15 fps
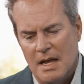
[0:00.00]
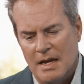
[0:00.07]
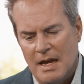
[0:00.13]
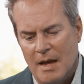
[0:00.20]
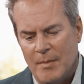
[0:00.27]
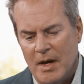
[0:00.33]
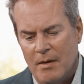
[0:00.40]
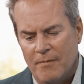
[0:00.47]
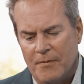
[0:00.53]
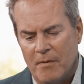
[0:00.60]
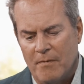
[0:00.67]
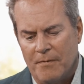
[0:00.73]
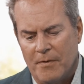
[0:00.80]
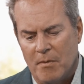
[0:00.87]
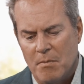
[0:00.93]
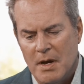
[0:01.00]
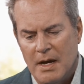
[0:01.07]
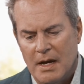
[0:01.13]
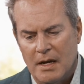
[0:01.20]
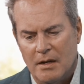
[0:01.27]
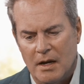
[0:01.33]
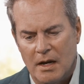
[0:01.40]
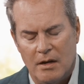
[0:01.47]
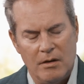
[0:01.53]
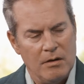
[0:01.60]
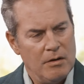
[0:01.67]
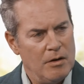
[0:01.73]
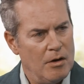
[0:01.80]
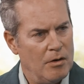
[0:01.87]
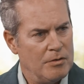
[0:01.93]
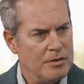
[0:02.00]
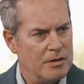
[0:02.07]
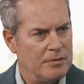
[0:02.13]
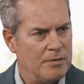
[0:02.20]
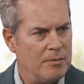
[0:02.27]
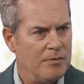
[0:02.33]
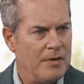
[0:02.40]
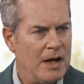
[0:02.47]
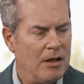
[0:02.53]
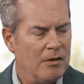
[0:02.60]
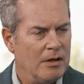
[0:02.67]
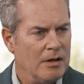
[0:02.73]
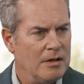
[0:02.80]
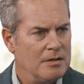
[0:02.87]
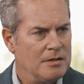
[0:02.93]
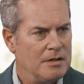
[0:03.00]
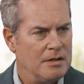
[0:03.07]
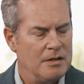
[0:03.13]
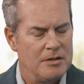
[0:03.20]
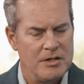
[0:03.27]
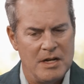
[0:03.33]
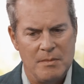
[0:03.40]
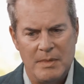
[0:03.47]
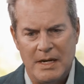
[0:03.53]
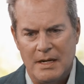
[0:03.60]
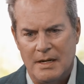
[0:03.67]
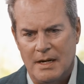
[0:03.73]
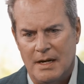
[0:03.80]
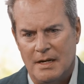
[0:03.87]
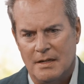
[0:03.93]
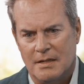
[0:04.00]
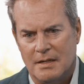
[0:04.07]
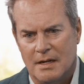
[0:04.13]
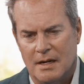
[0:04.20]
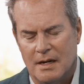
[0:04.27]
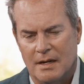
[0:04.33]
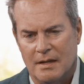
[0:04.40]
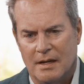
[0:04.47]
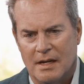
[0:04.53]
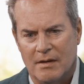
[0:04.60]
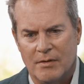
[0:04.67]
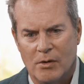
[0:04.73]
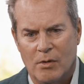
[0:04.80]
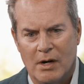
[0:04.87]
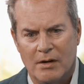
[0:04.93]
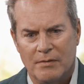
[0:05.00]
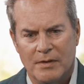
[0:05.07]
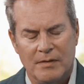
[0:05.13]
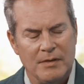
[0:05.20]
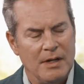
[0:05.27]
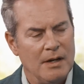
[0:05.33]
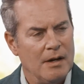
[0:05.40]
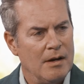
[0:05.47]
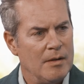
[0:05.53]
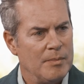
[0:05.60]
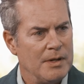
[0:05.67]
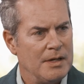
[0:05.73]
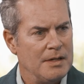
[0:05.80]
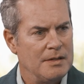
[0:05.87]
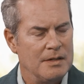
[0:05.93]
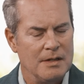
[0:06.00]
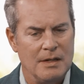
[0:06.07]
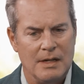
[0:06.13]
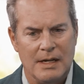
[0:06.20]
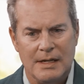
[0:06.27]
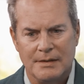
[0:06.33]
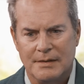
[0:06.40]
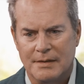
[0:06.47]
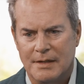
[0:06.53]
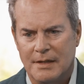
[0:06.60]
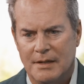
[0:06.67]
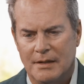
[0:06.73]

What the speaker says: Yeah, I mean, for me, and just from following us in the Gen Band days, I think I've acquired 15 companies in the last